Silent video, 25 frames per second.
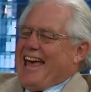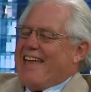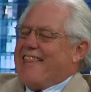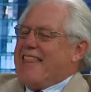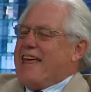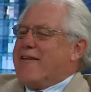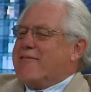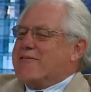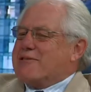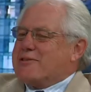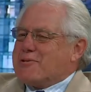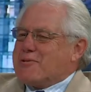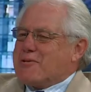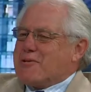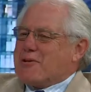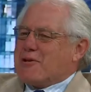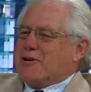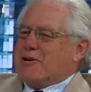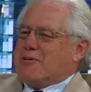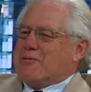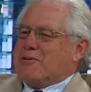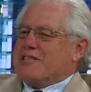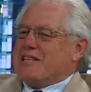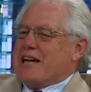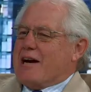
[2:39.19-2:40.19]
and that was the
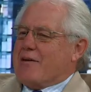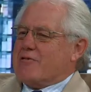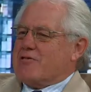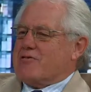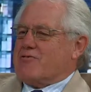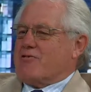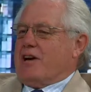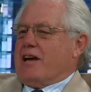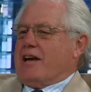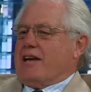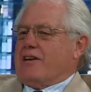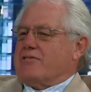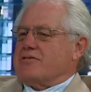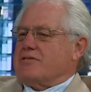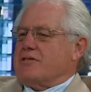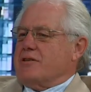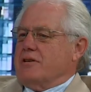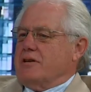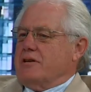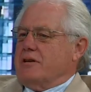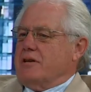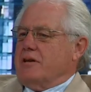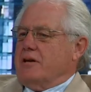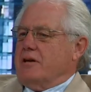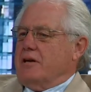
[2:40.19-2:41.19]
world in which I was raised.
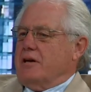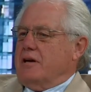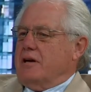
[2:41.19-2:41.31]
Yes.